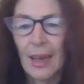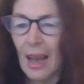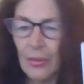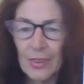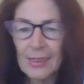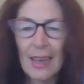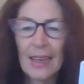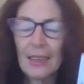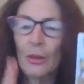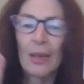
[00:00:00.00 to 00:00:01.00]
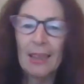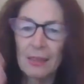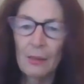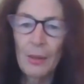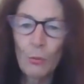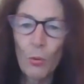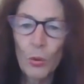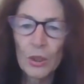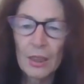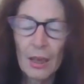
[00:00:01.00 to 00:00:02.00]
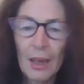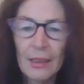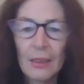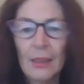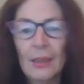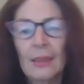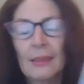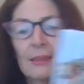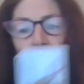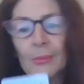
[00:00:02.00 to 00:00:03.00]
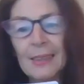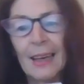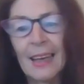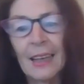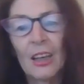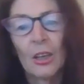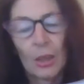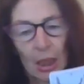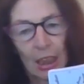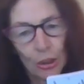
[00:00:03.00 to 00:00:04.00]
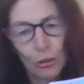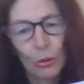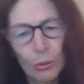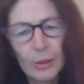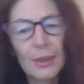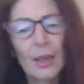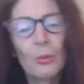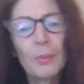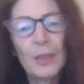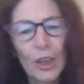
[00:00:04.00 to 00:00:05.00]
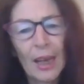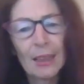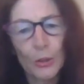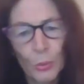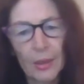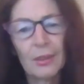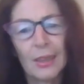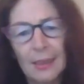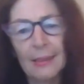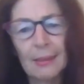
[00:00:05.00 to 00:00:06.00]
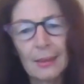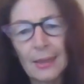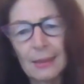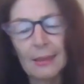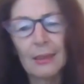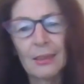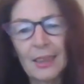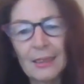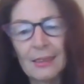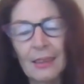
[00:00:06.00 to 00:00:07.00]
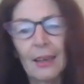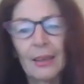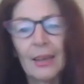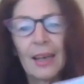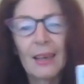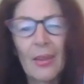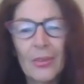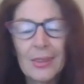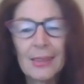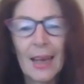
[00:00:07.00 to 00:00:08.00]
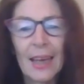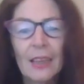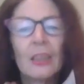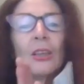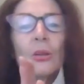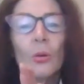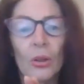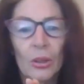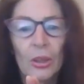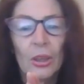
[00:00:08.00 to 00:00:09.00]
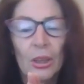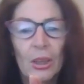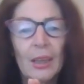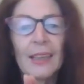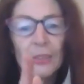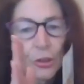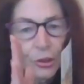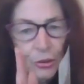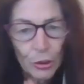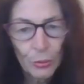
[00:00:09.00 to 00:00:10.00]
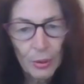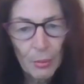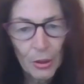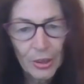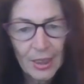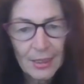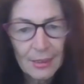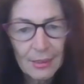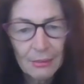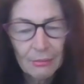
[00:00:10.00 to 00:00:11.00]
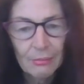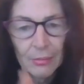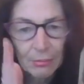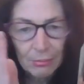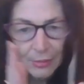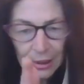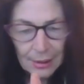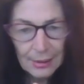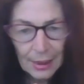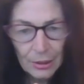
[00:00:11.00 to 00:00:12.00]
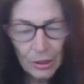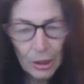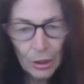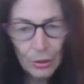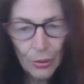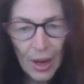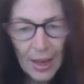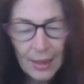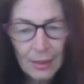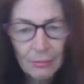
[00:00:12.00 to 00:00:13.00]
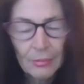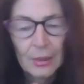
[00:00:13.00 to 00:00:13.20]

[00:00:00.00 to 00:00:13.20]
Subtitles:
Others saying, no, it has to be watertight. Some saying, he should also be charged with this, this, and this. And others saying, look, let's just do him on this. Just stick to the Ukraine.